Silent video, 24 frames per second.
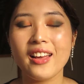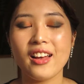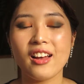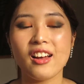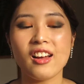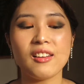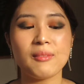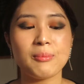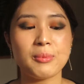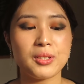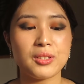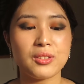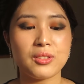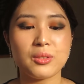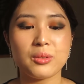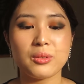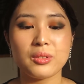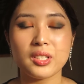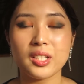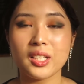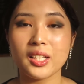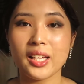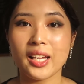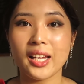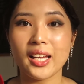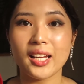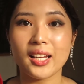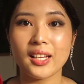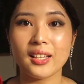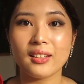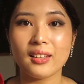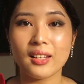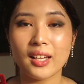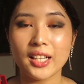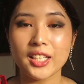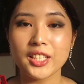I've been using a
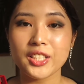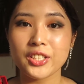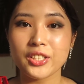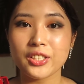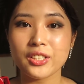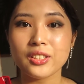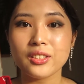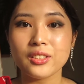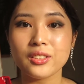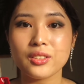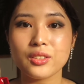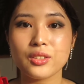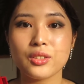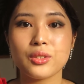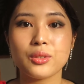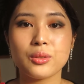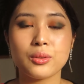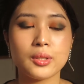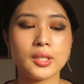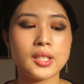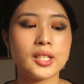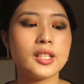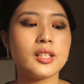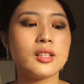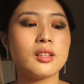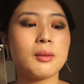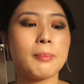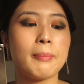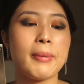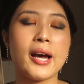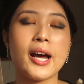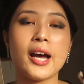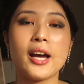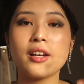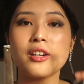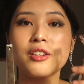lighter to heat the
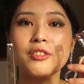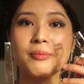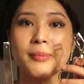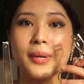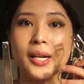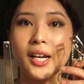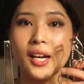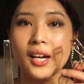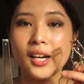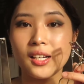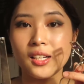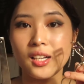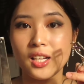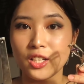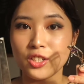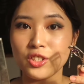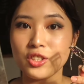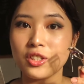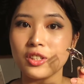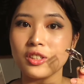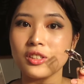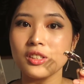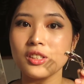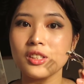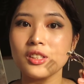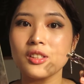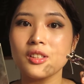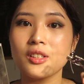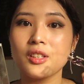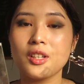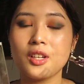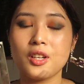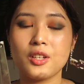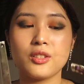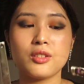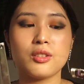pad of my eyelash curler
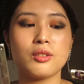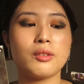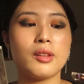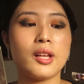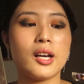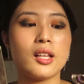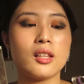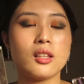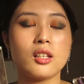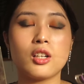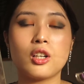so that the